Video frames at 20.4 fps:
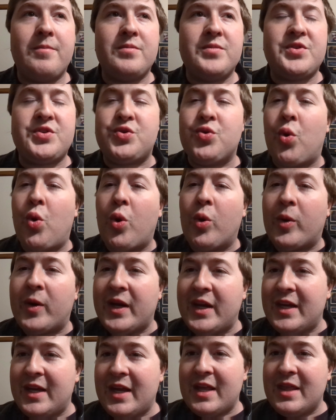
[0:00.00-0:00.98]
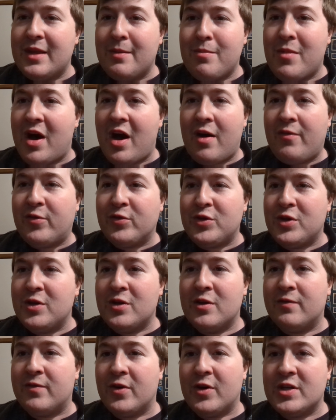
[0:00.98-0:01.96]
story in the Marvel
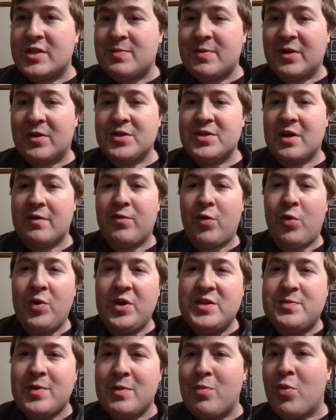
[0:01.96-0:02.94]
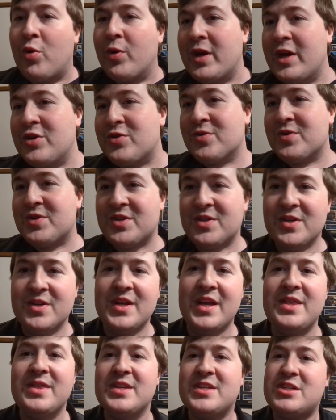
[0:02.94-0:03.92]
universe because I've always been more interested
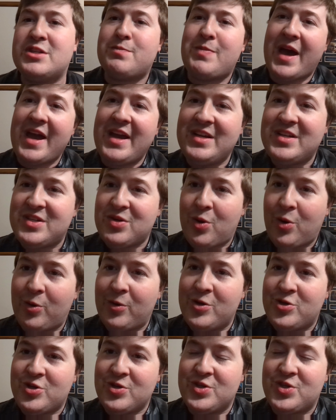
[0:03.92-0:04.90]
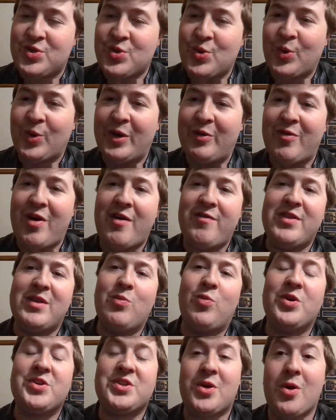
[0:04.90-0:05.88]
in the space origin story rather
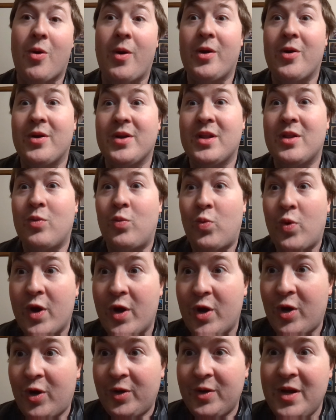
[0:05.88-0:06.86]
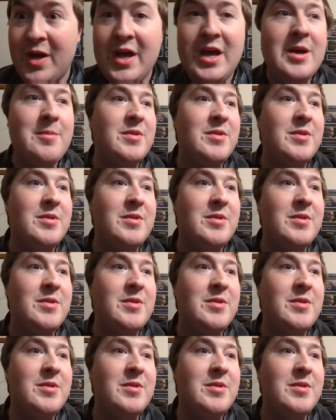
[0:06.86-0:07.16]
than what's going on in the world,